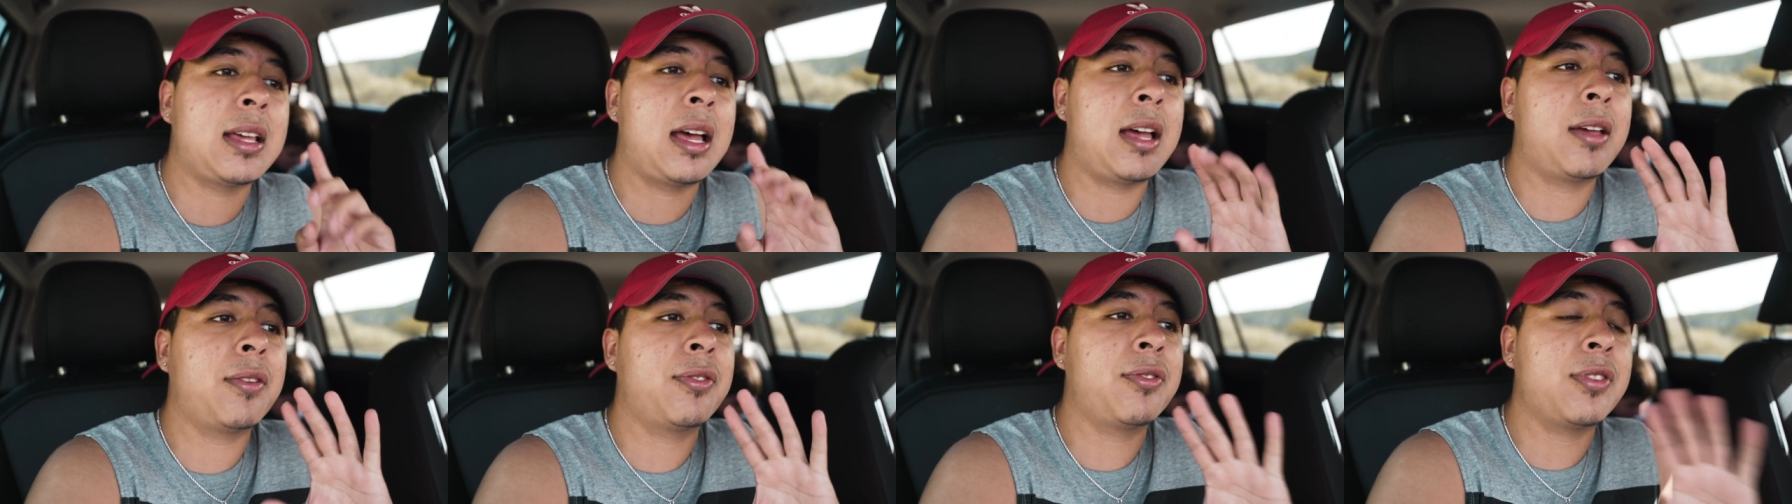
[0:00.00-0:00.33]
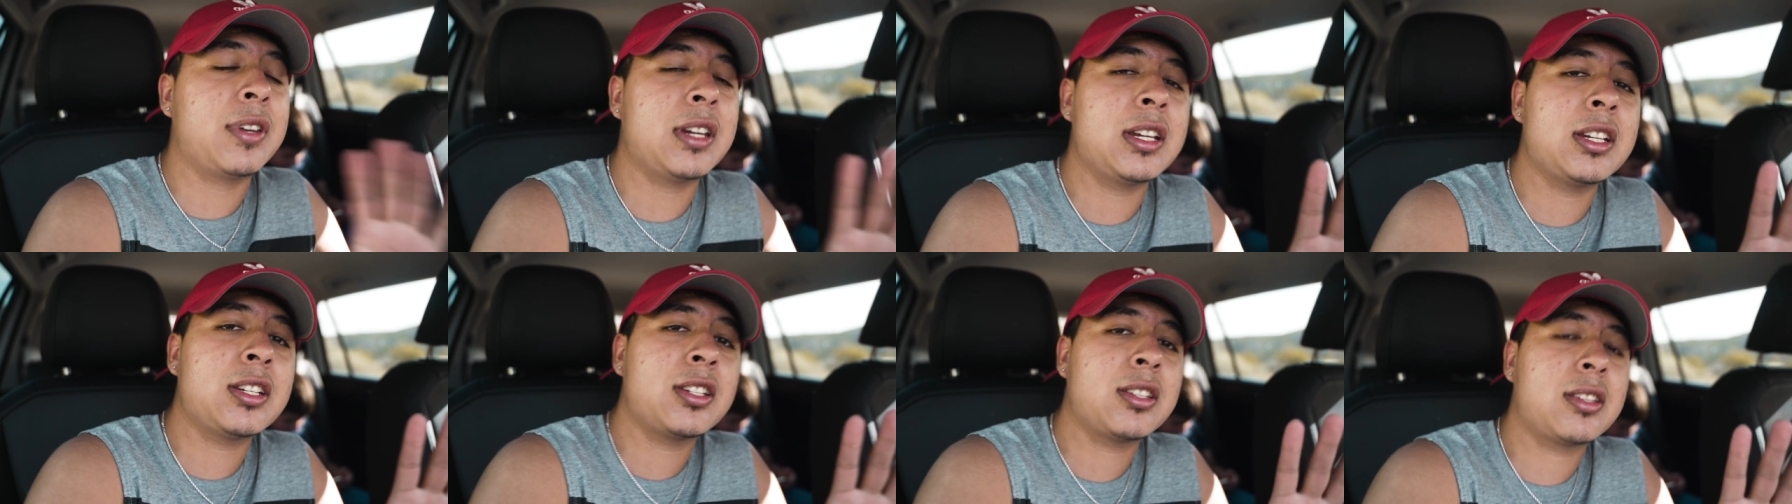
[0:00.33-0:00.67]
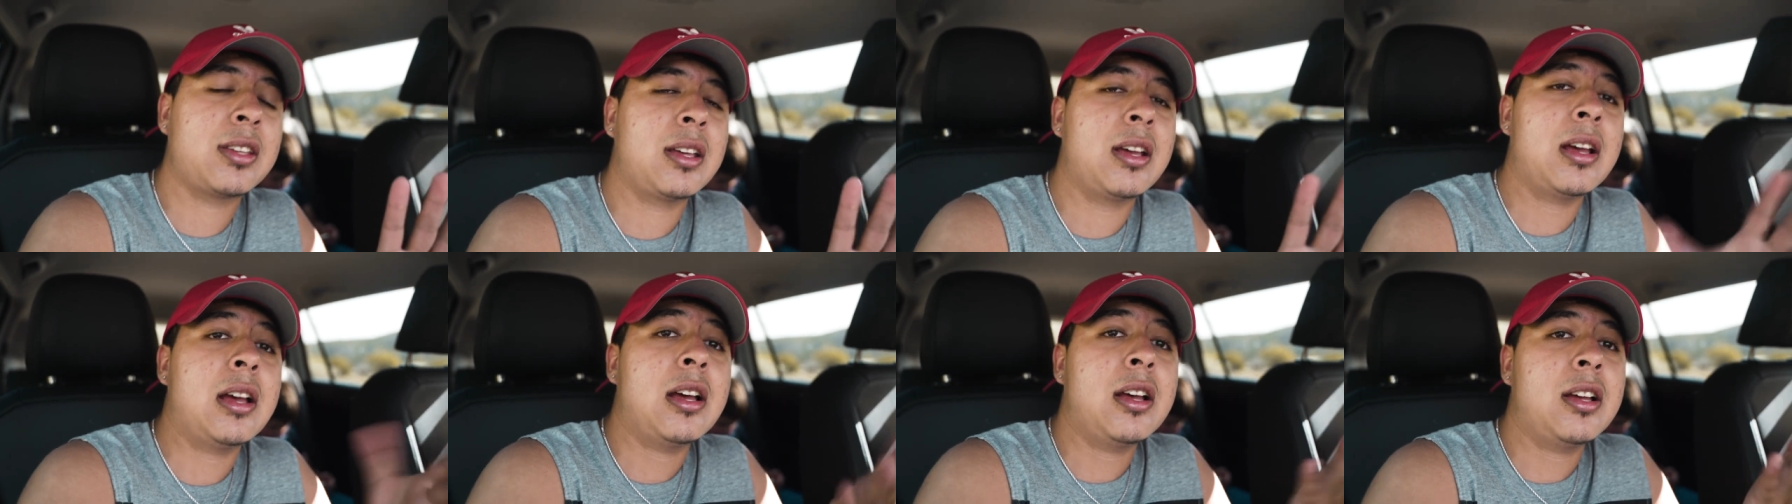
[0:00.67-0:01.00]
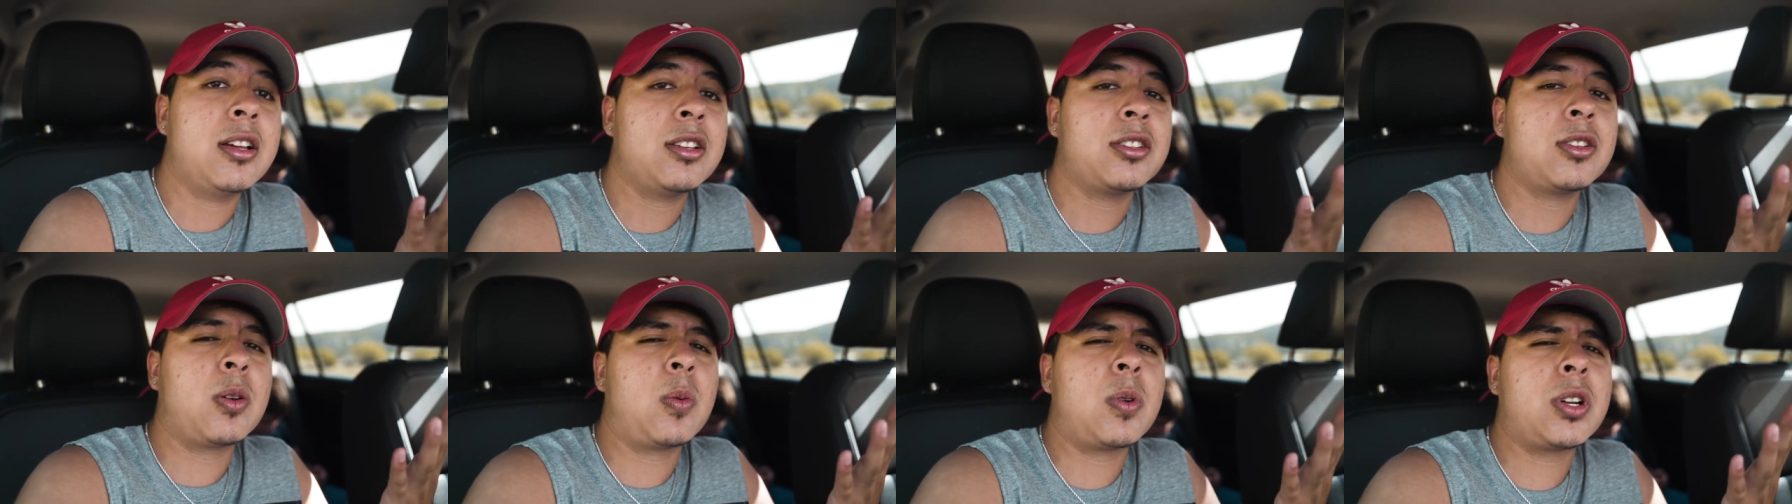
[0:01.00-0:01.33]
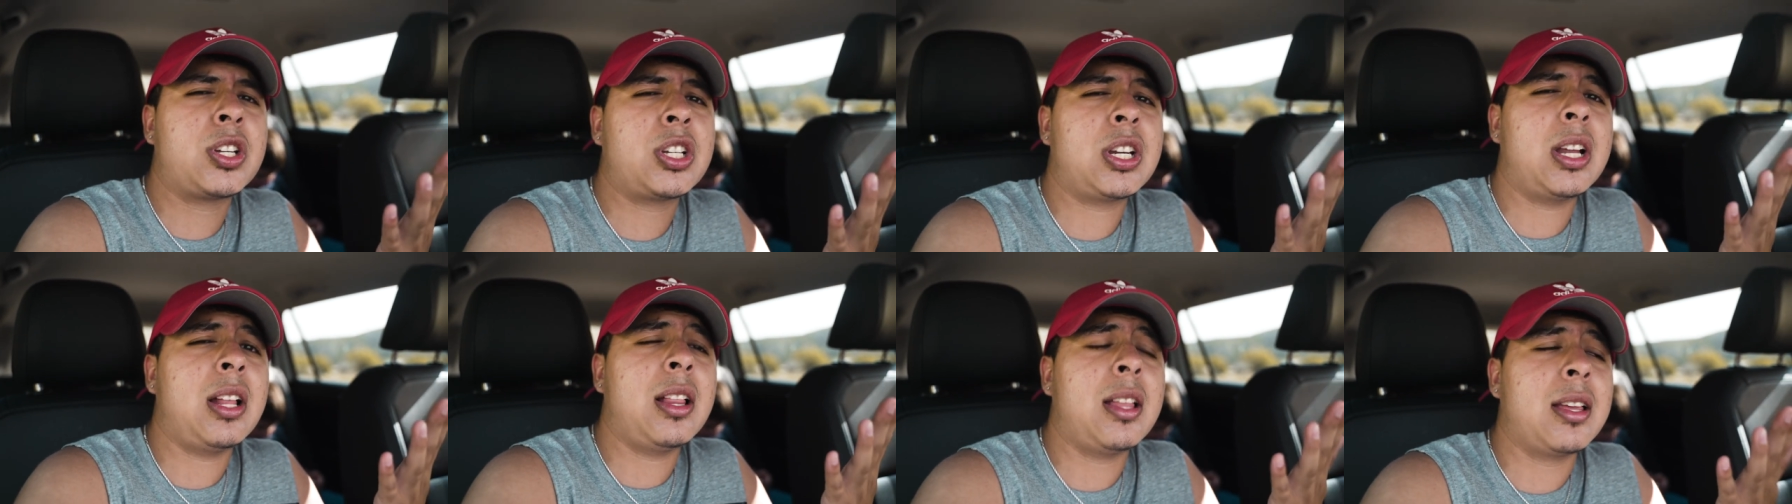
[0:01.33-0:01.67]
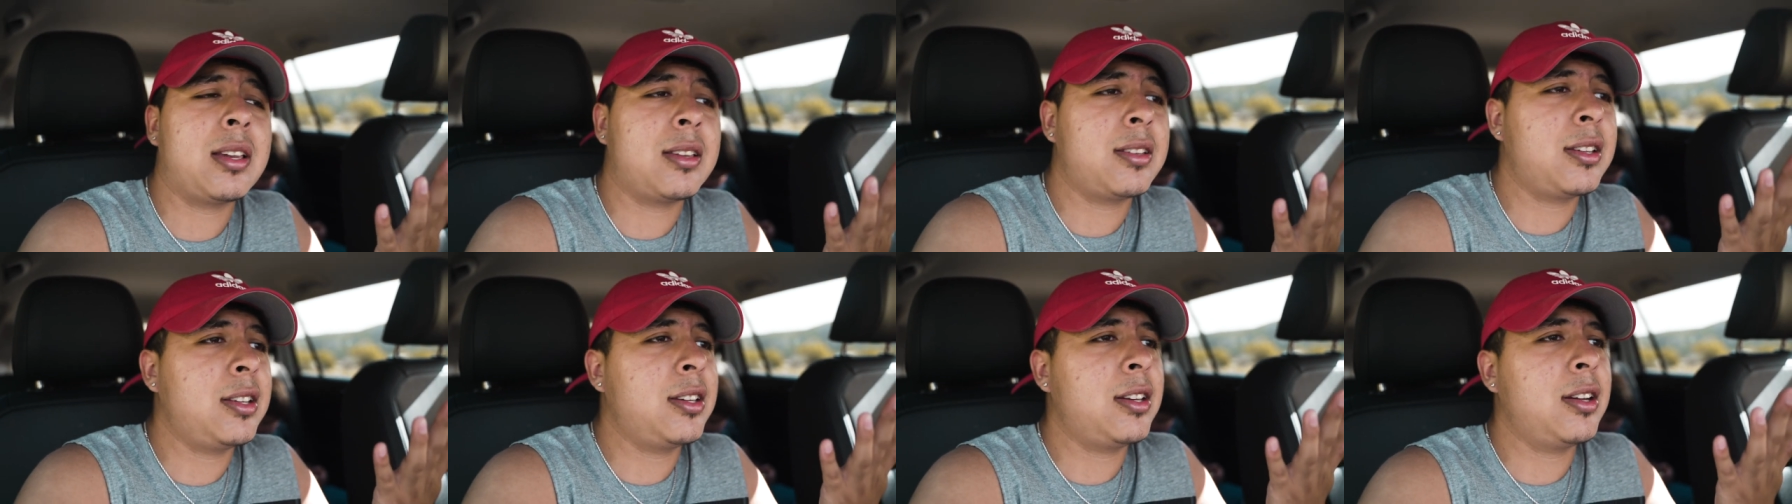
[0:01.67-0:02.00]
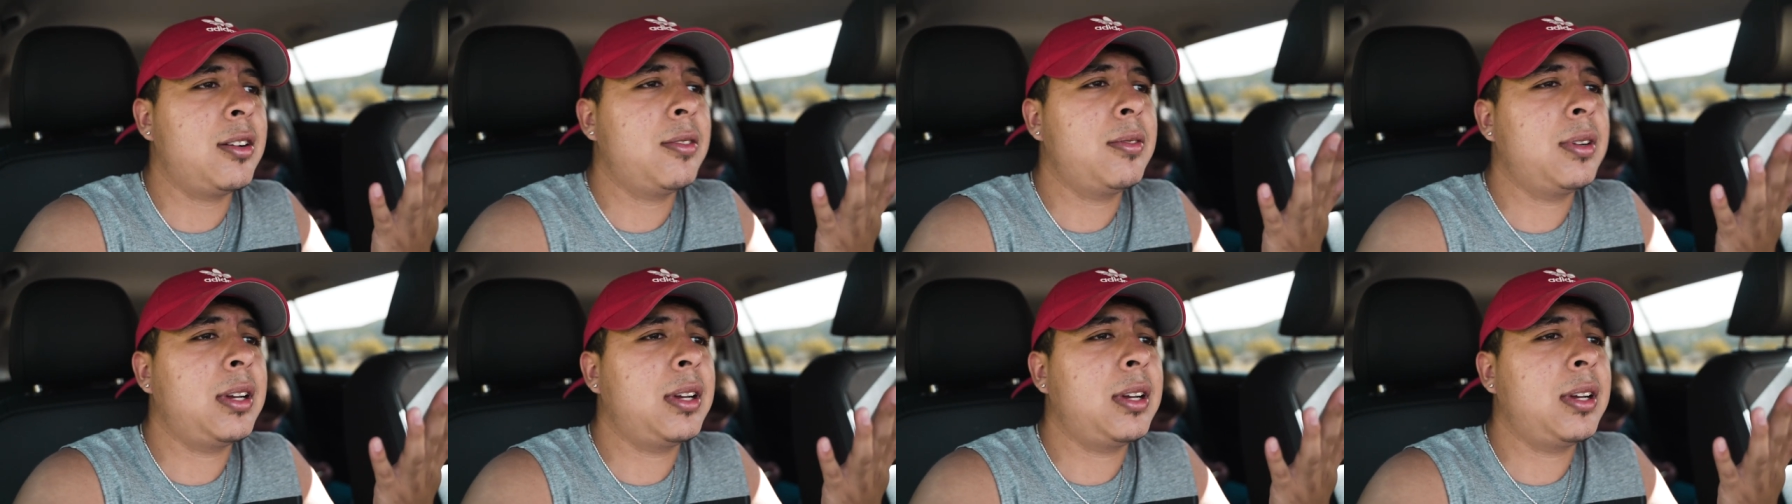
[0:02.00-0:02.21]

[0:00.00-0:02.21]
I finished so we're chilling, you know.